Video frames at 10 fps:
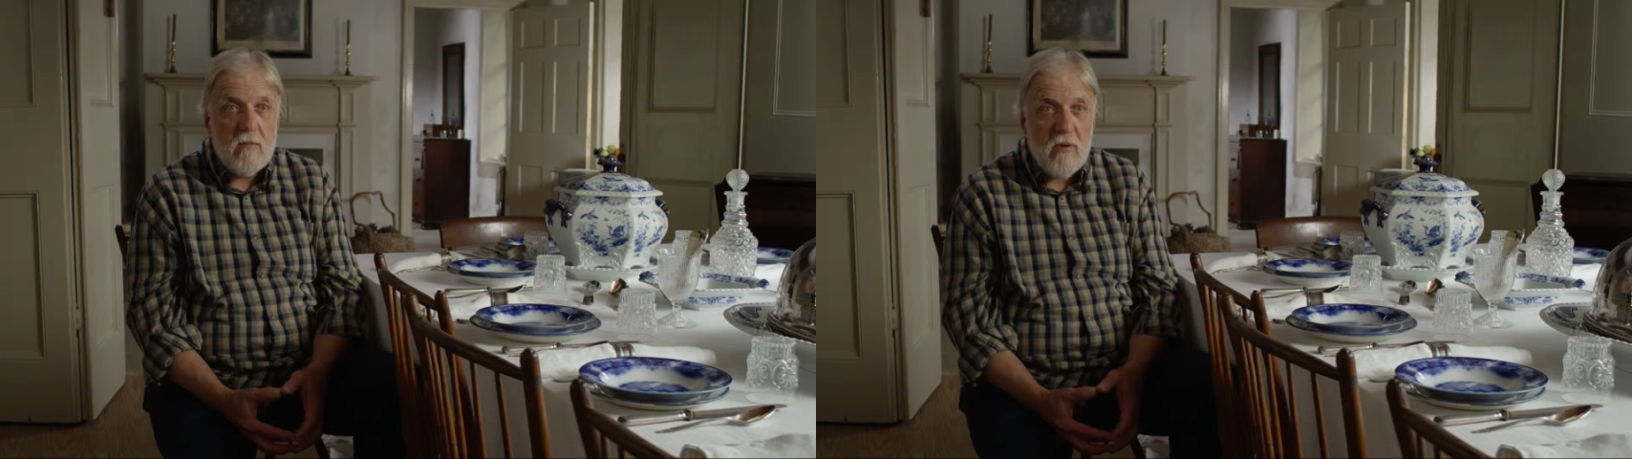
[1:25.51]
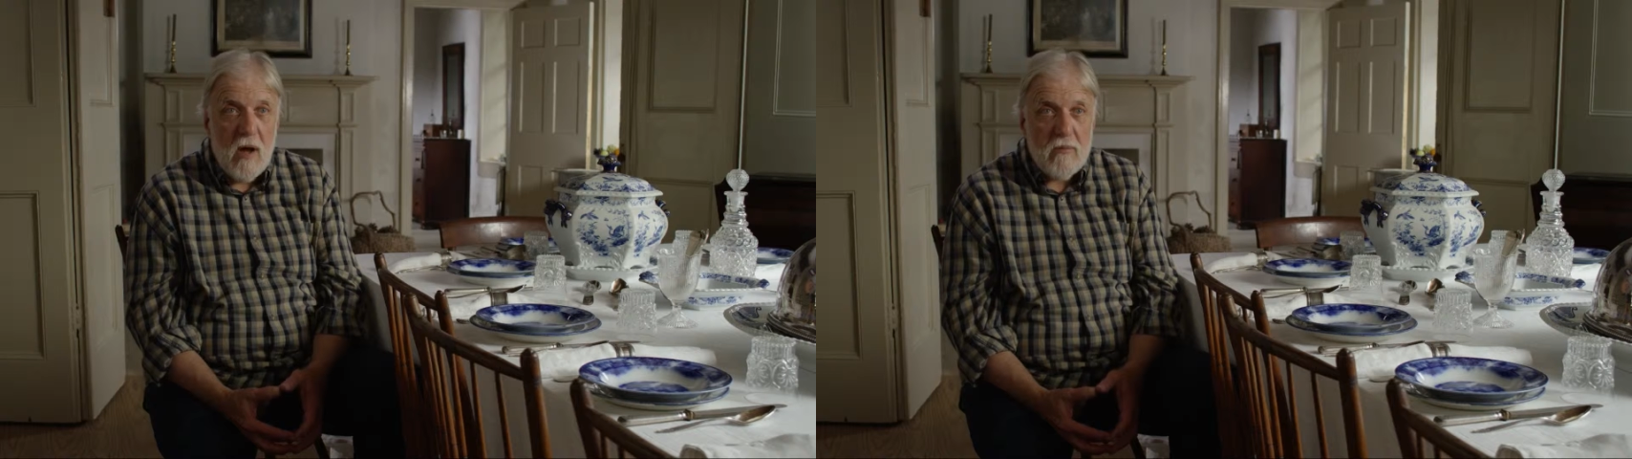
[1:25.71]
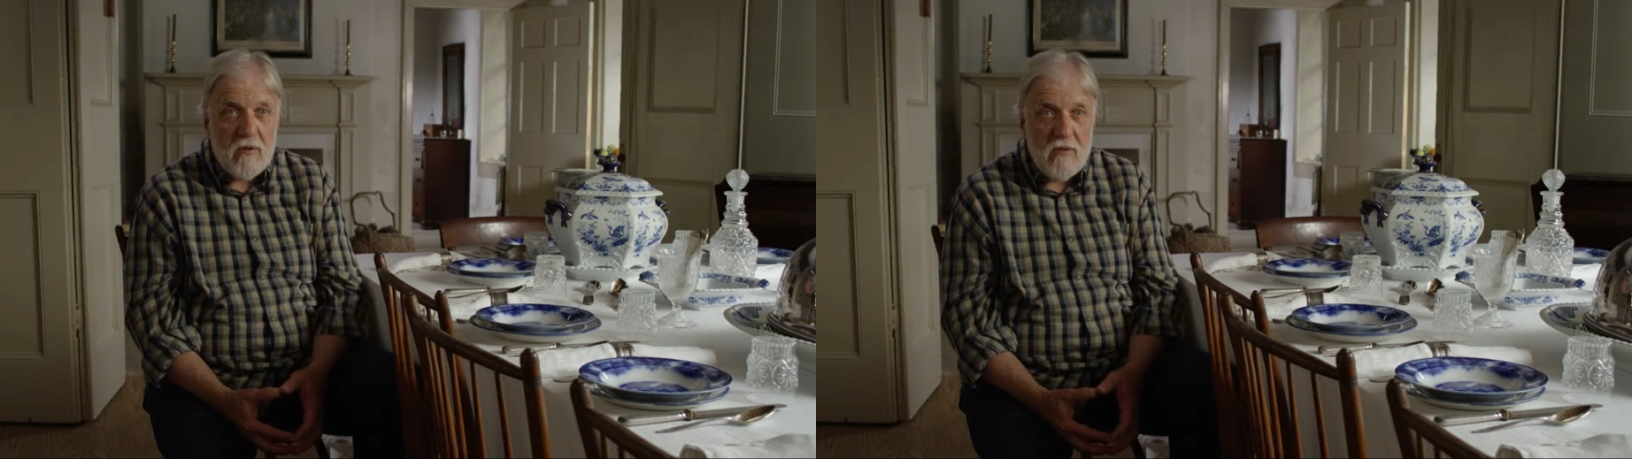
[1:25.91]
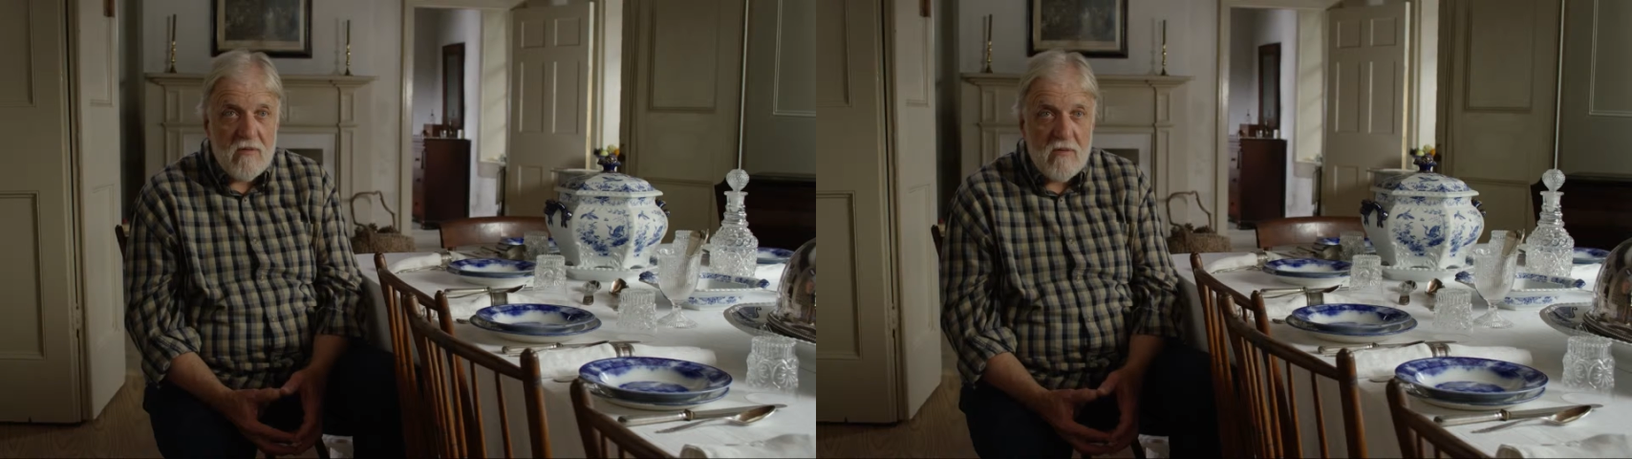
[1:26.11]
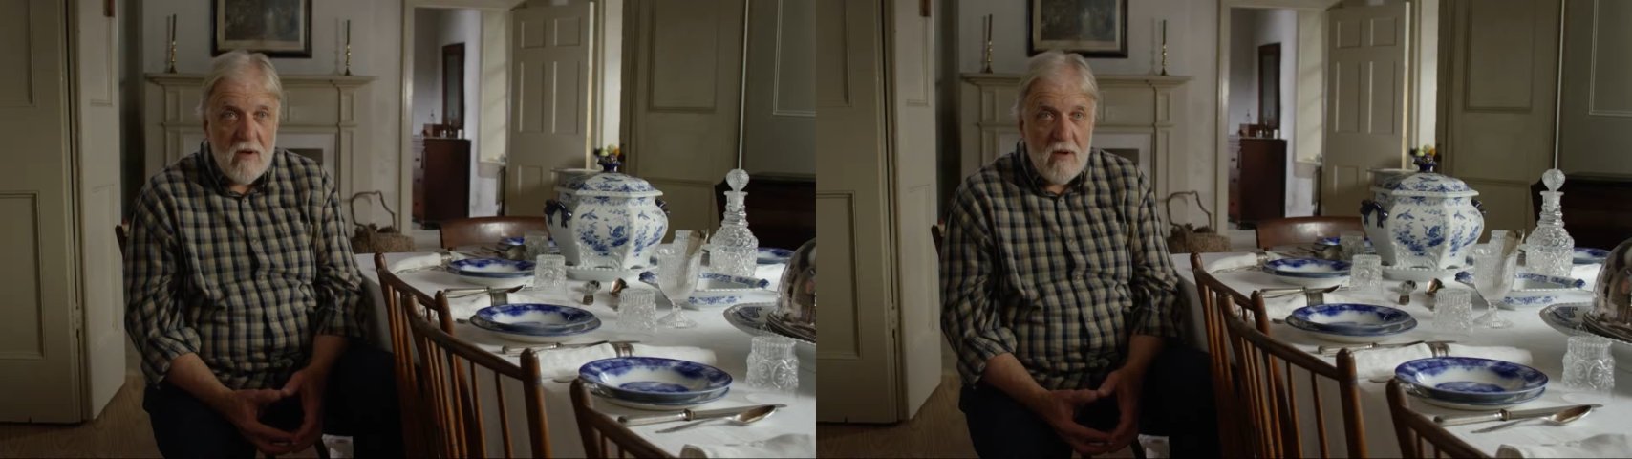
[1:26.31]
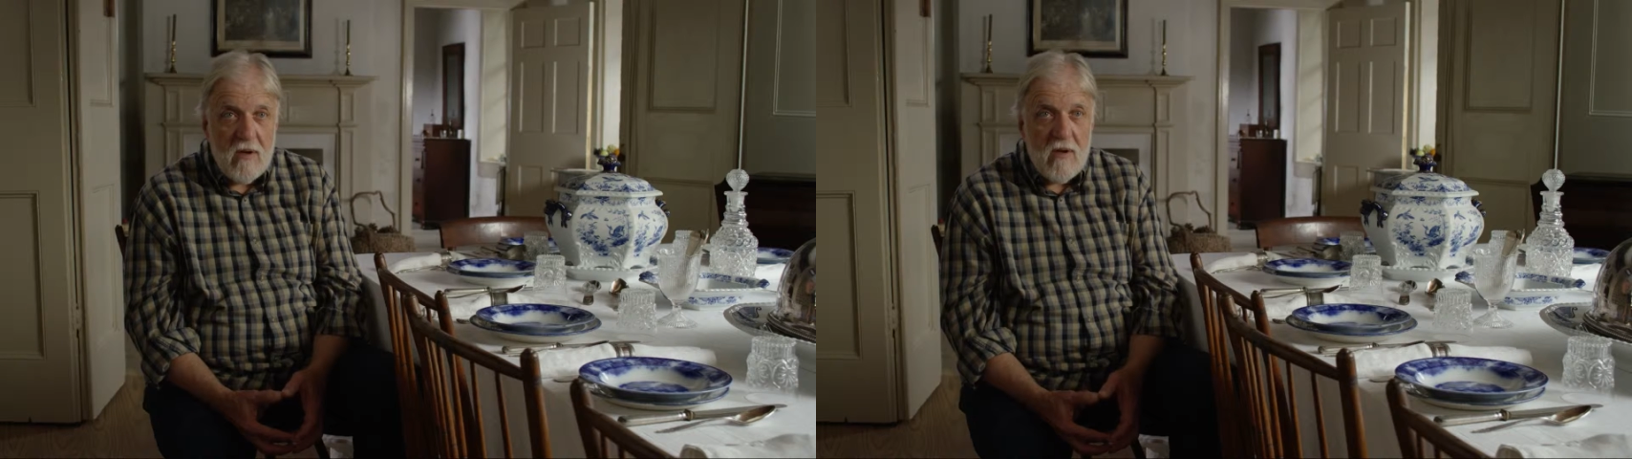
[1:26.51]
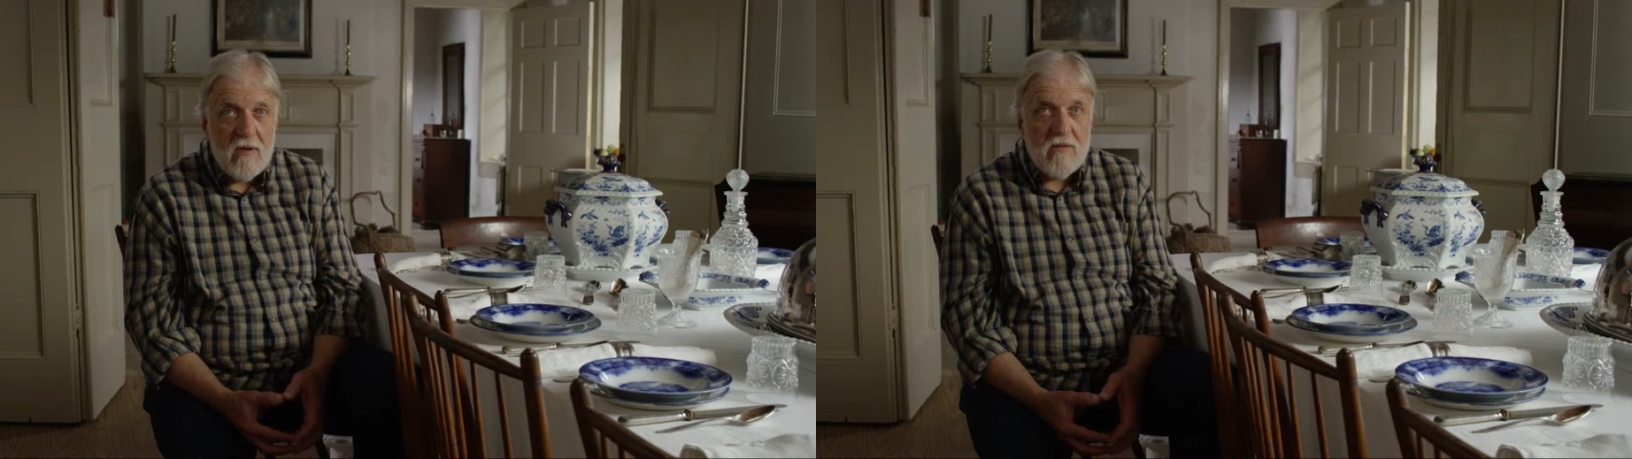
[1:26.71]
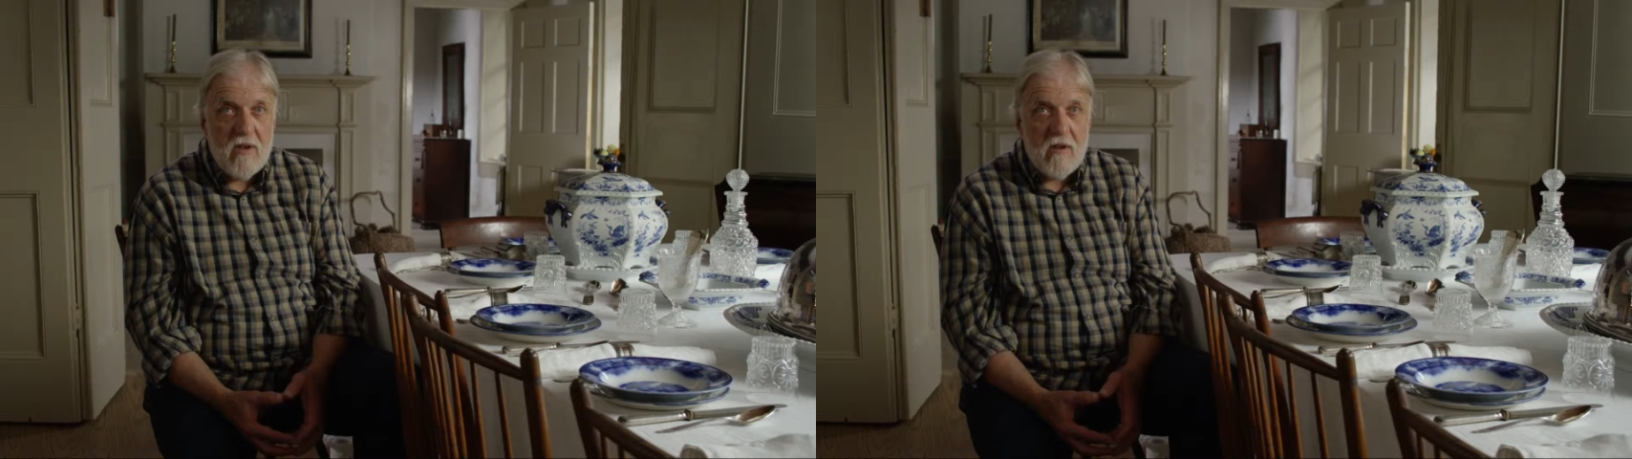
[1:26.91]
properties
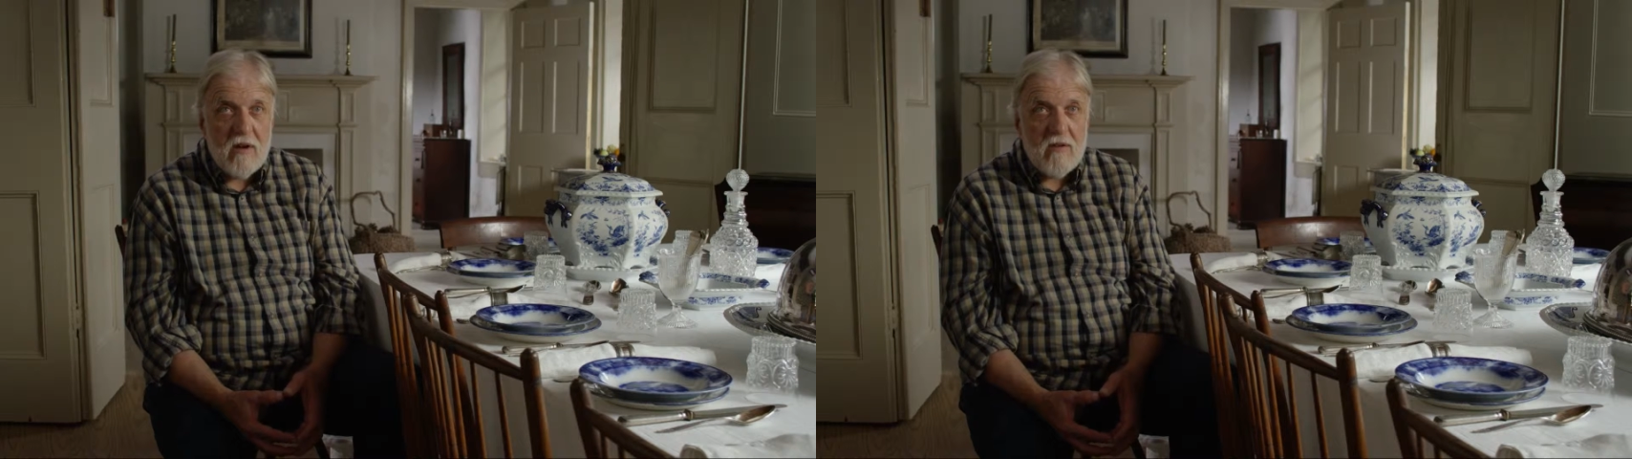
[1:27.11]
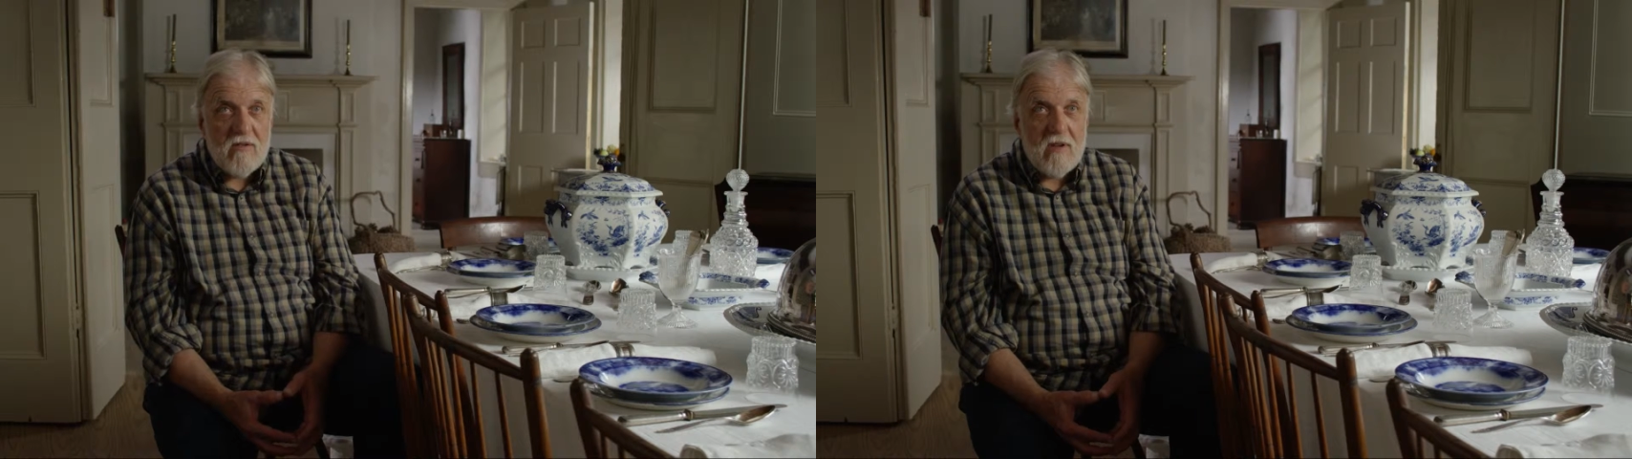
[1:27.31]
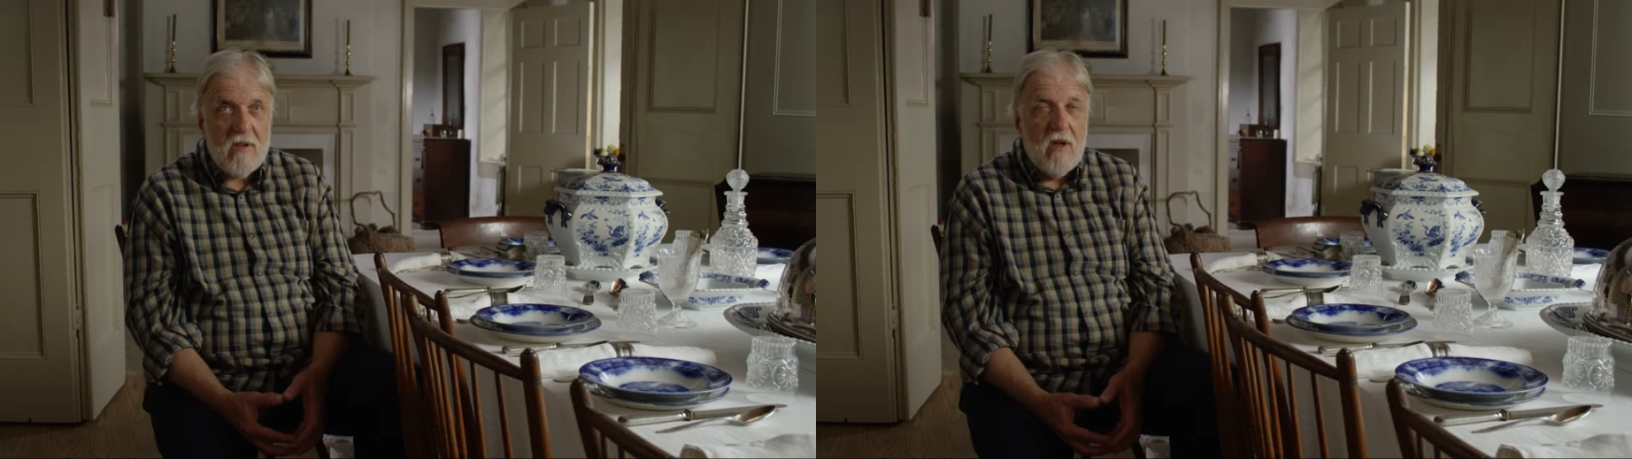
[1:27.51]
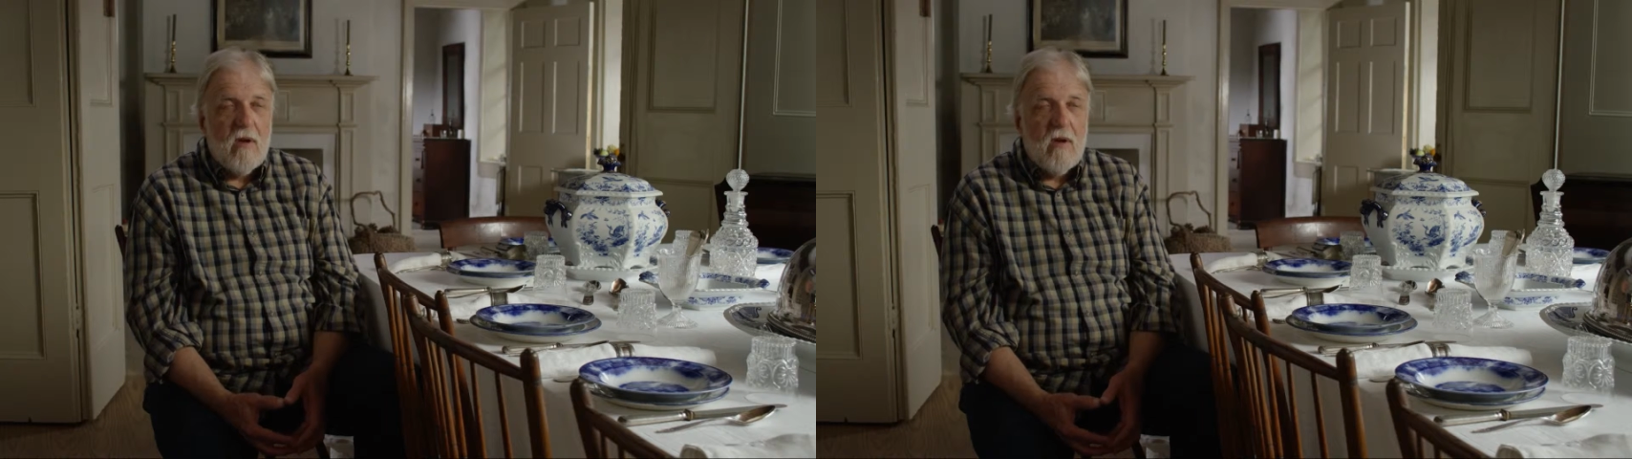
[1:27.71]
in St. Augustine.